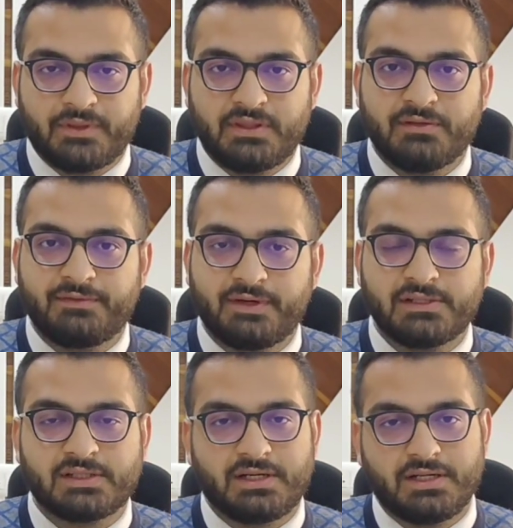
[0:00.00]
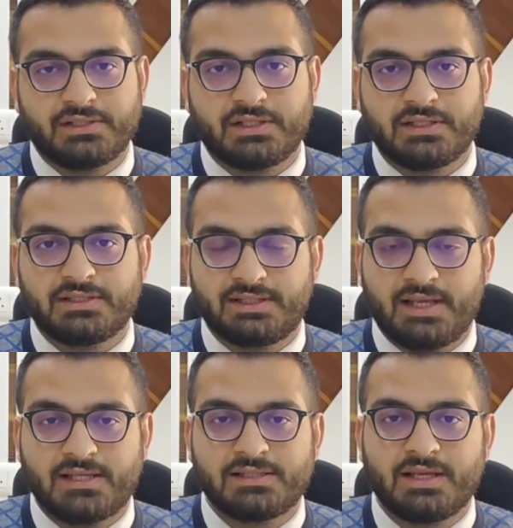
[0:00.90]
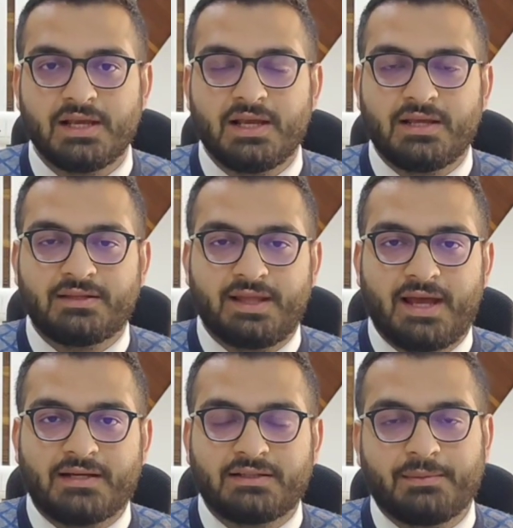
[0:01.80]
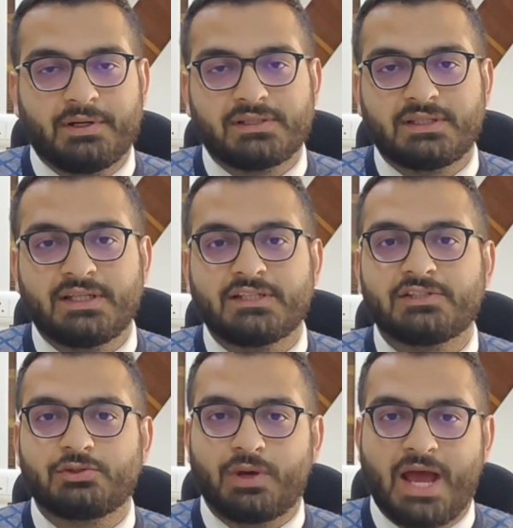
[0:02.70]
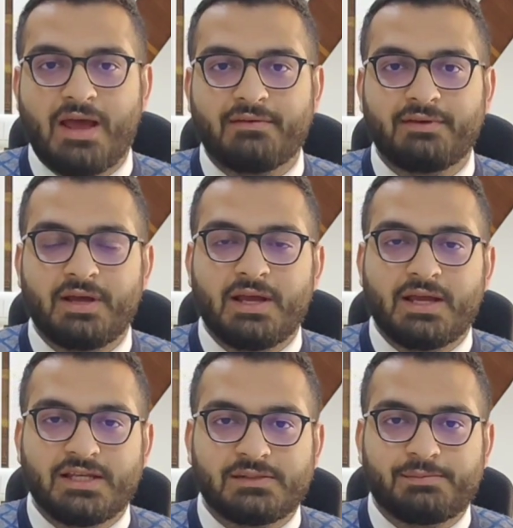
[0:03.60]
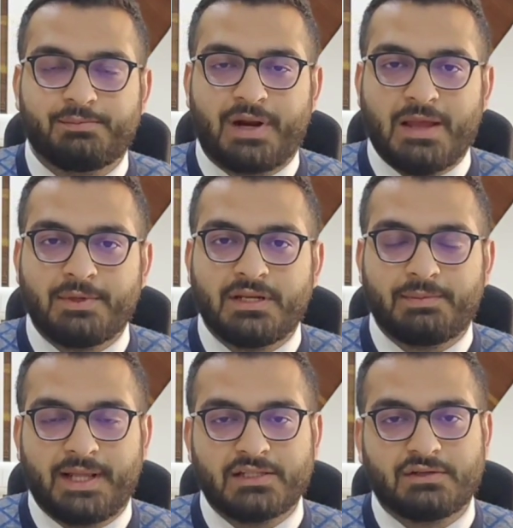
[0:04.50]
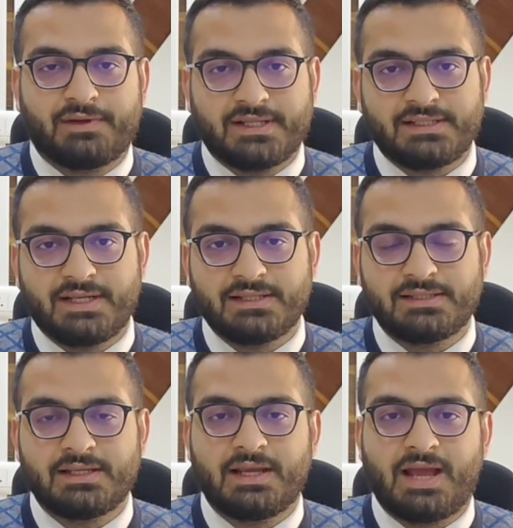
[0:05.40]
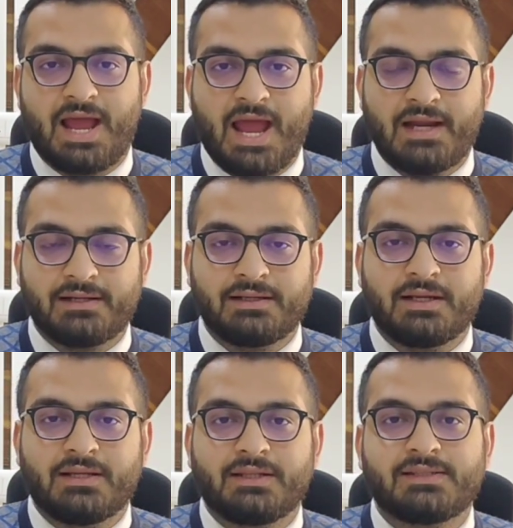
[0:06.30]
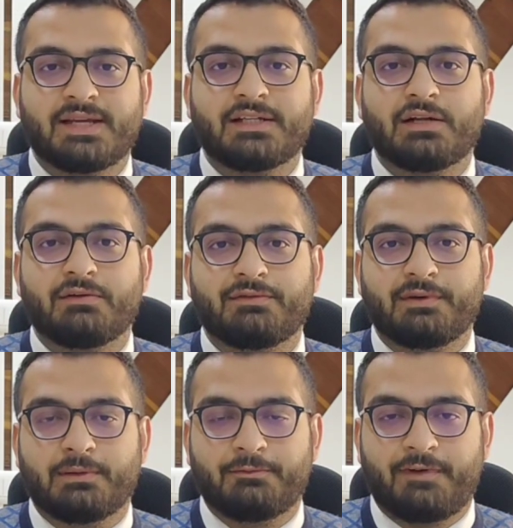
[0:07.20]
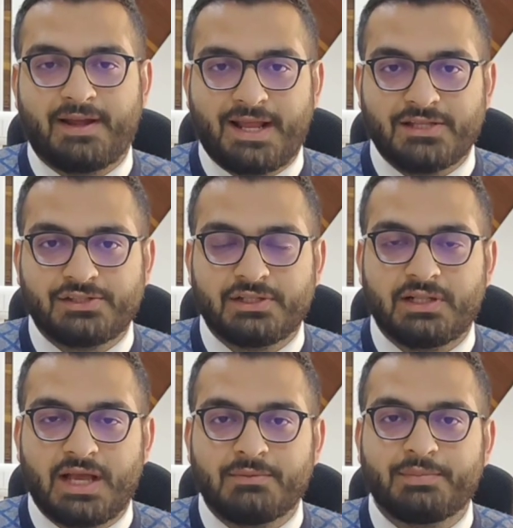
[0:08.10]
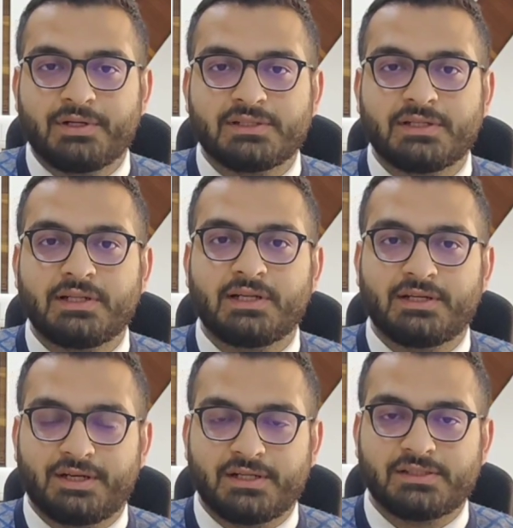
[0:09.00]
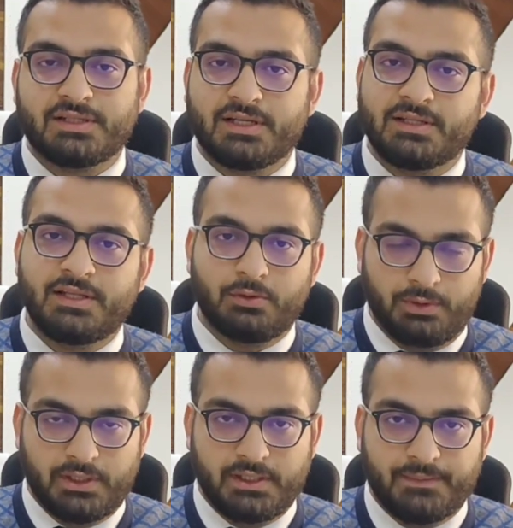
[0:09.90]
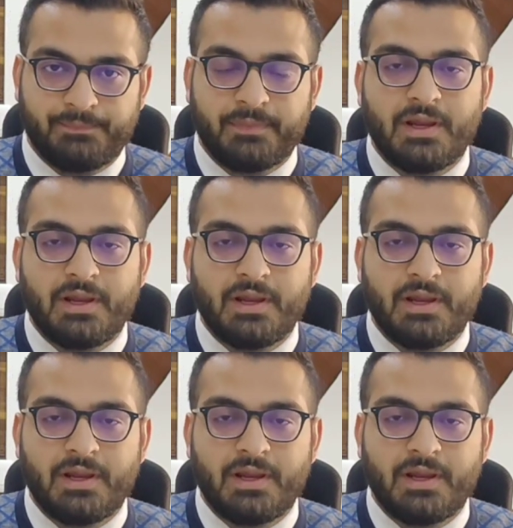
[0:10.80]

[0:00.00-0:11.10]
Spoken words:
The first condition says that the person needs to have his primary place of residence and the center of financial and personal interest in the UAE.